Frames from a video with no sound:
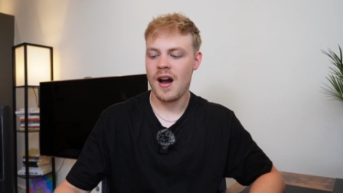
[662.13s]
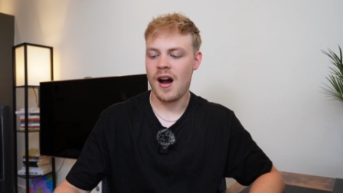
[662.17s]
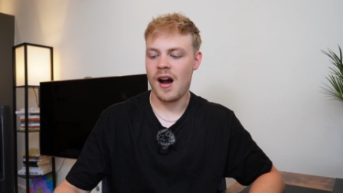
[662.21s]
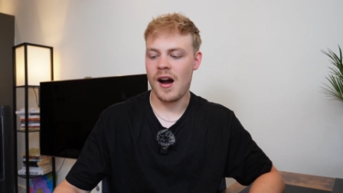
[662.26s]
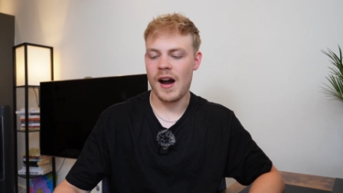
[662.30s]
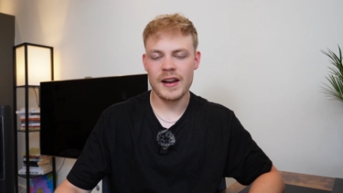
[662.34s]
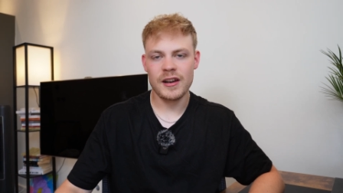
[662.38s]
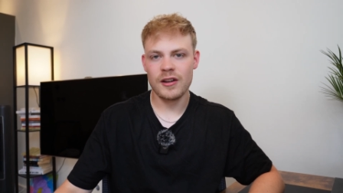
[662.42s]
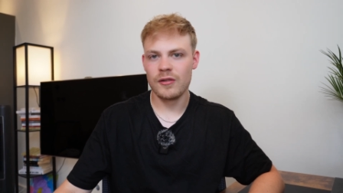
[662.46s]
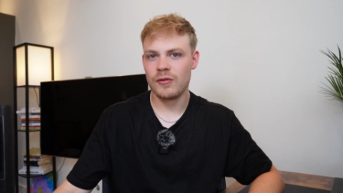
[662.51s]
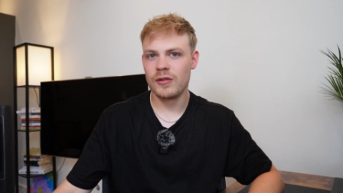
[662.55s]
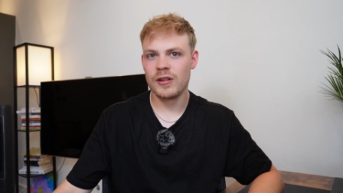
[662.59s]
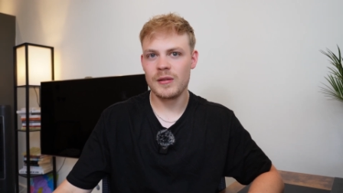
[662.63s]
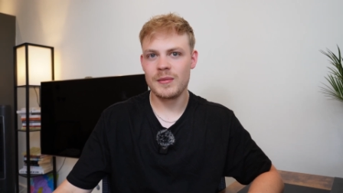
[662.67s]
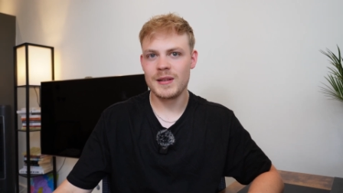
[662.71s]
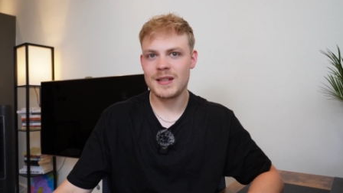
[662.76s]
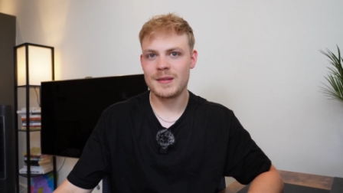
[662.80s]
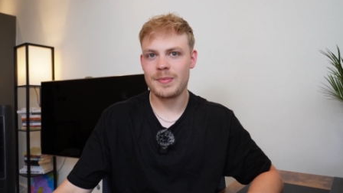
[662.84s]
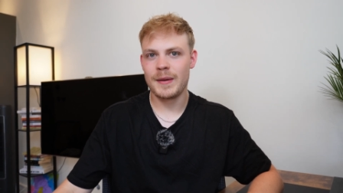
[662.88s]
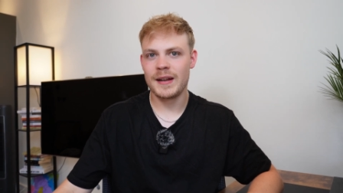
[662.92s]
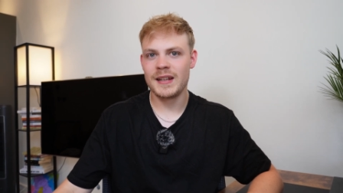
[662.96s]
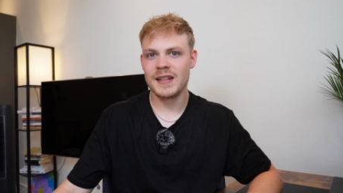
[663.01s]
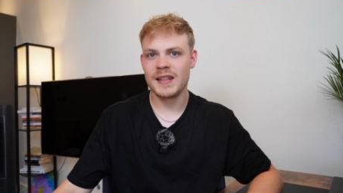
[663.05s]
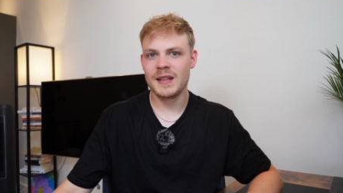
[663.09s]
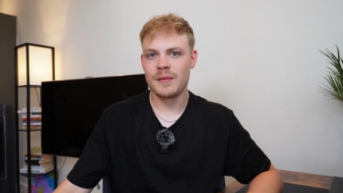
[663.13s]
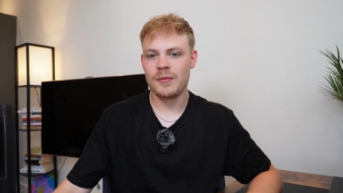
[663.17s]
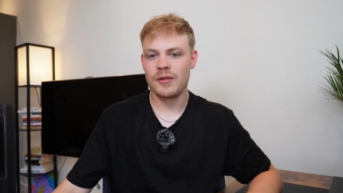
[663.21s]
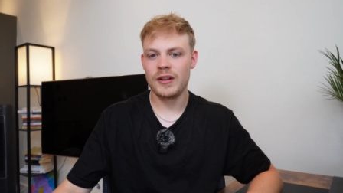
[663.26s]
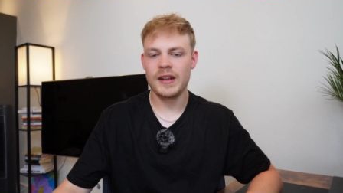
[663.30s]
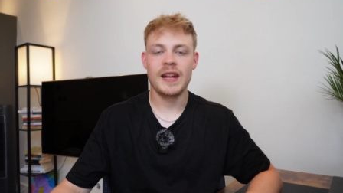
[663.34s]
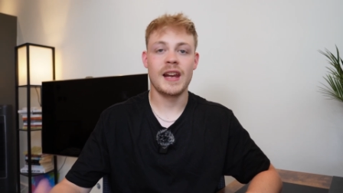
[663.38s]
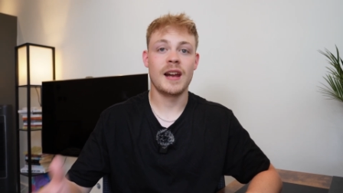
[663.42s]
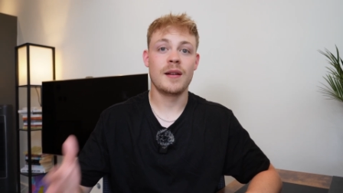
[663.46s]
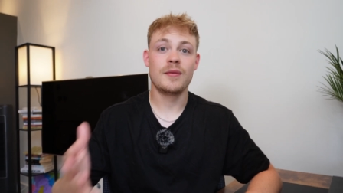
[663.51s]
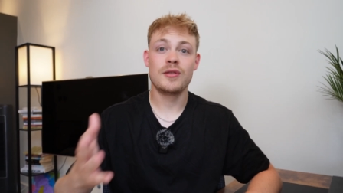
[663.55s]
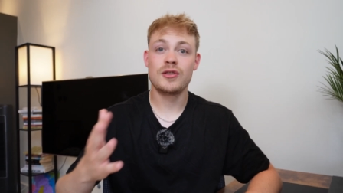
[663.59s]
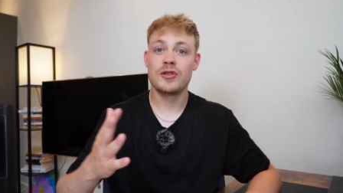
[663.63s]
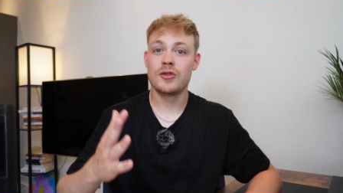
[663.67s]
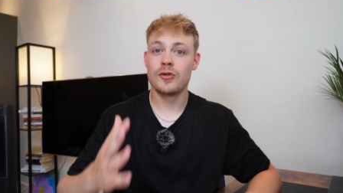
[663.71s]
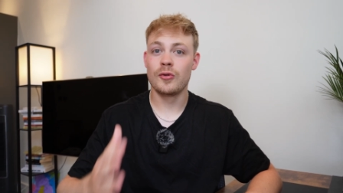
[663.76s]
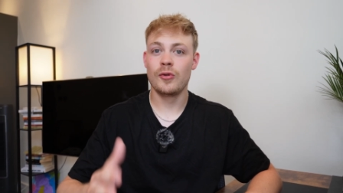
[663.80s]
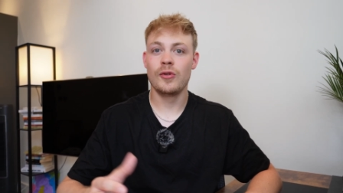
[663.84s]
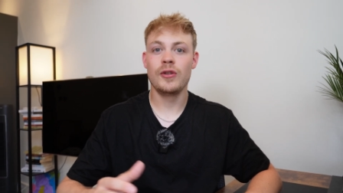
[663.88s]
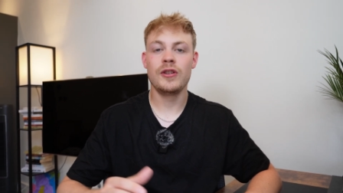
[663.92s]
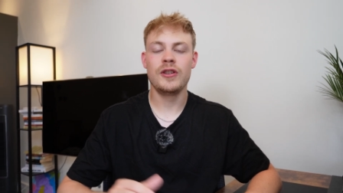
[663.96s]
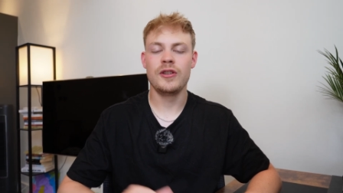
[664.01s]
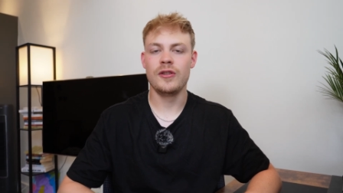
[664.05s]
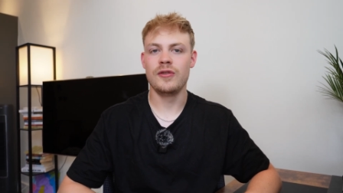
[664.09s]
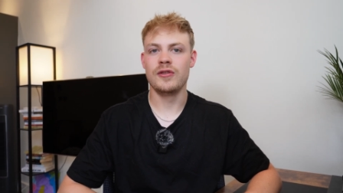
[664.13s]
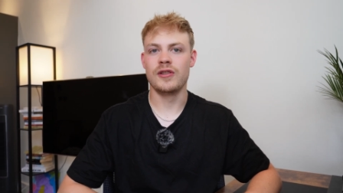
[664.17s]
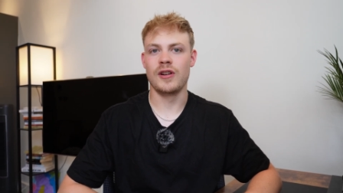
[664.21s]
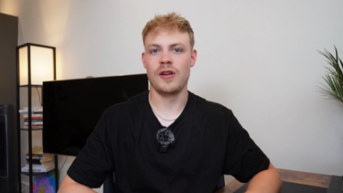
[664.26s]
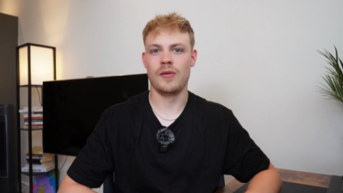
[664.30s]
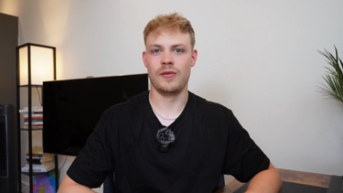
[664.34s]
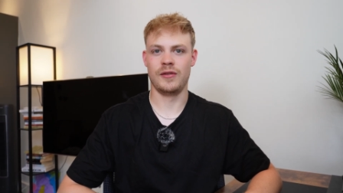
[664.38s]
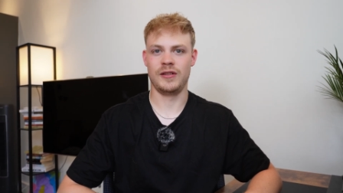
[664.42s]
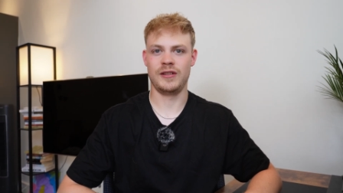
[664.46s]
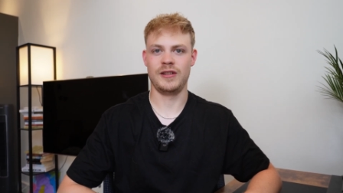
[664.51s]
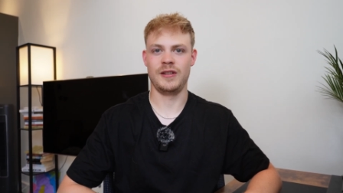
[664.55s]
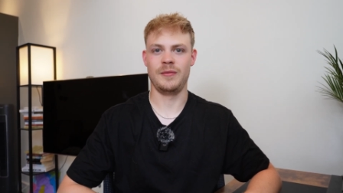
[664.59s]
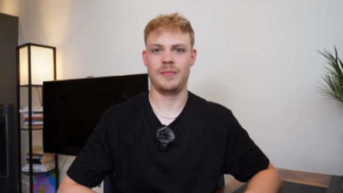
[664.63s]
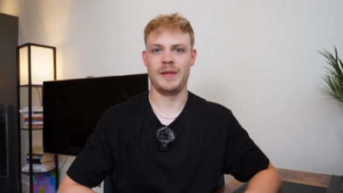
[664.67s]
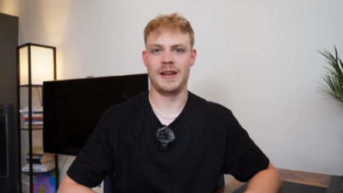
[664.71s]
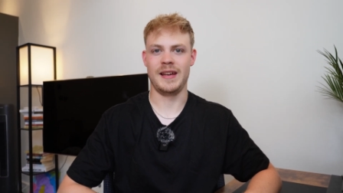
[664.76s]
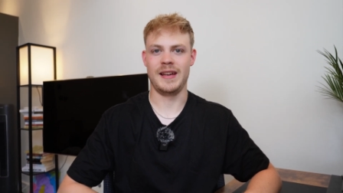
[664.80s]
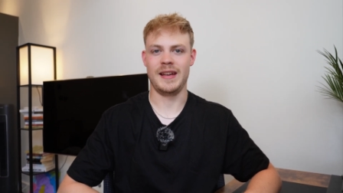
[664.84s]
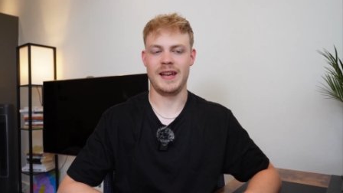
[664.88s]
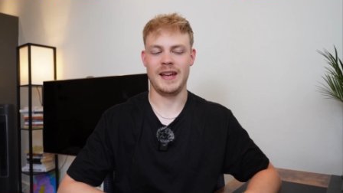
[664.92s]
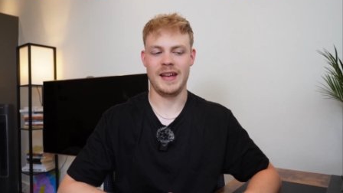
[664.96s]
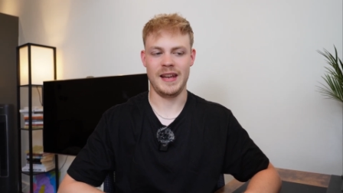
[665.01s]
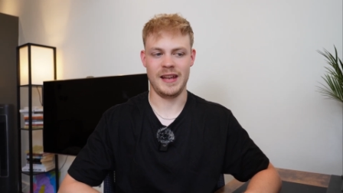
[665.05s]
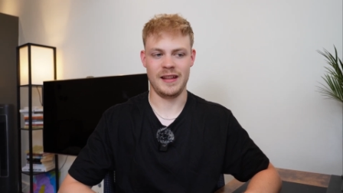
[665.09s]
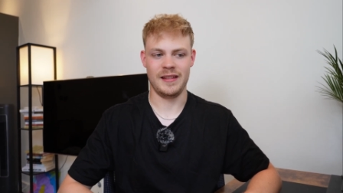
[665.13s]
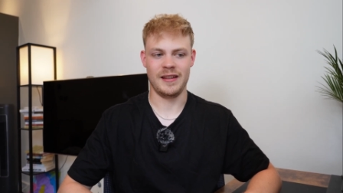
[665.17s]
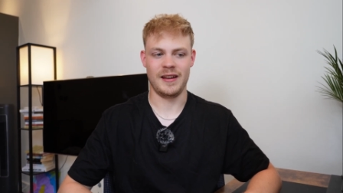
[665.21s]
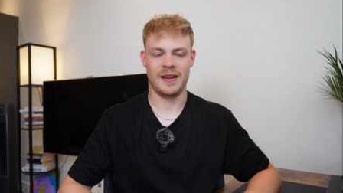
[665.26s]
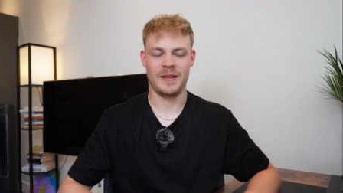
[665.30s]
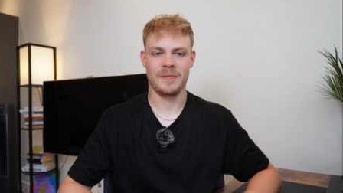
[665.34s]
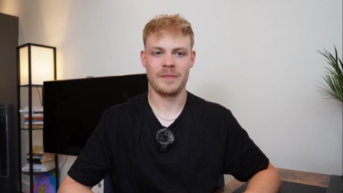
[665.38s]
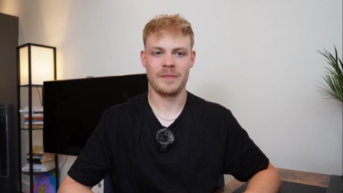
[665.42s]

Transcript: I don't want to be spending the money and I'm sure you don't want to be either.